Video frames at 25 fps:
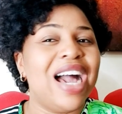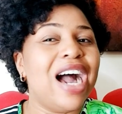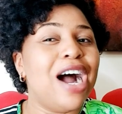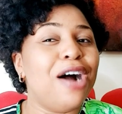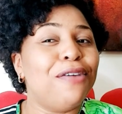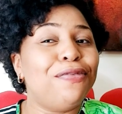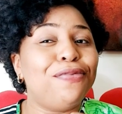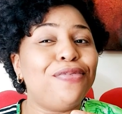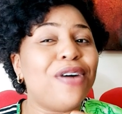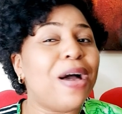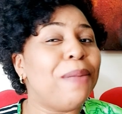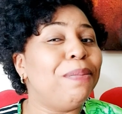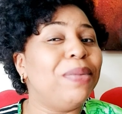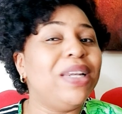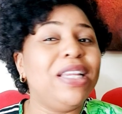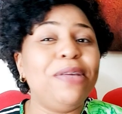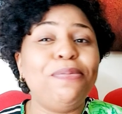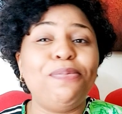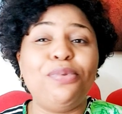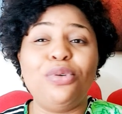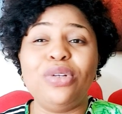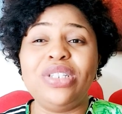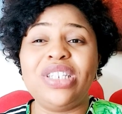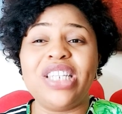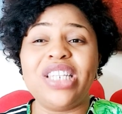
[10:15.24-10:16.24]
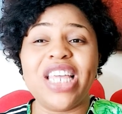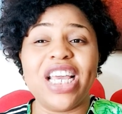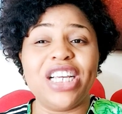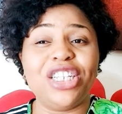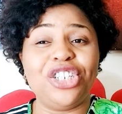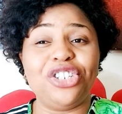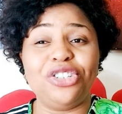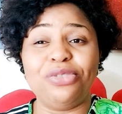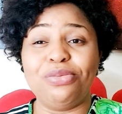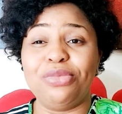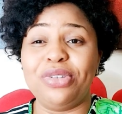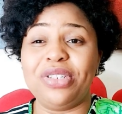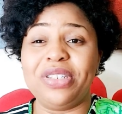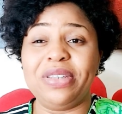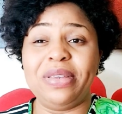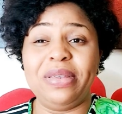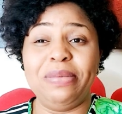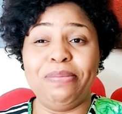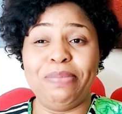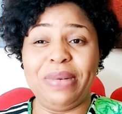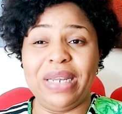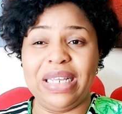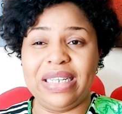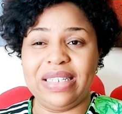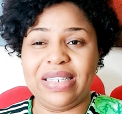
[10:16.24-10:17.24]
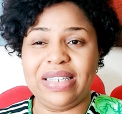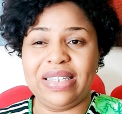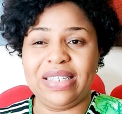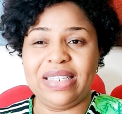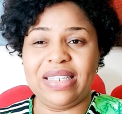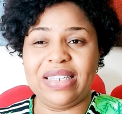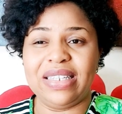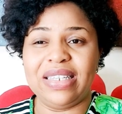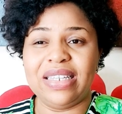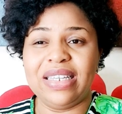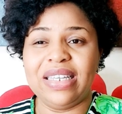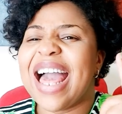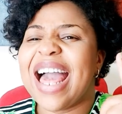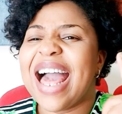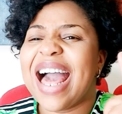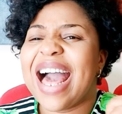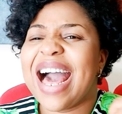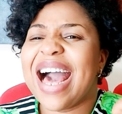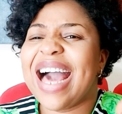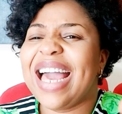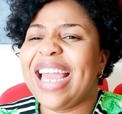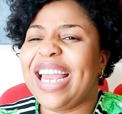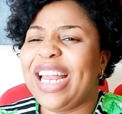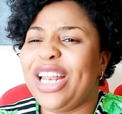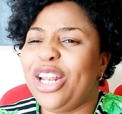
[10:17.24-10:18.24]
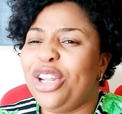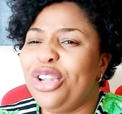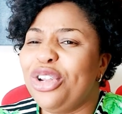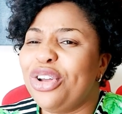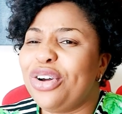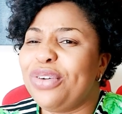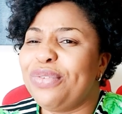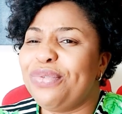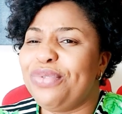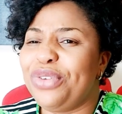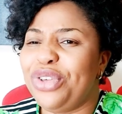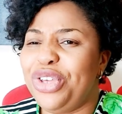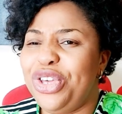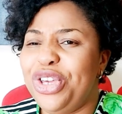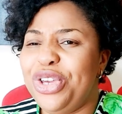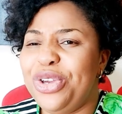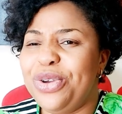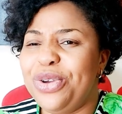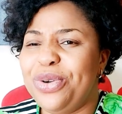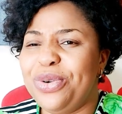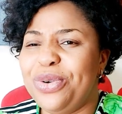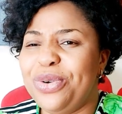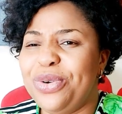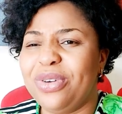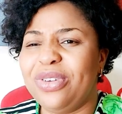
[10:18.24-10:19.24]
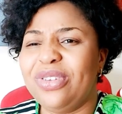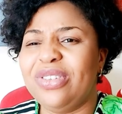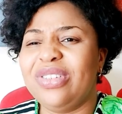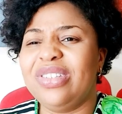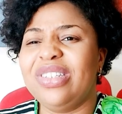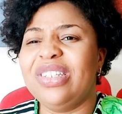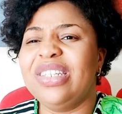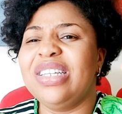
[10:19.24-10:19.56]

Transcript: Our family protection must be in place. I love you.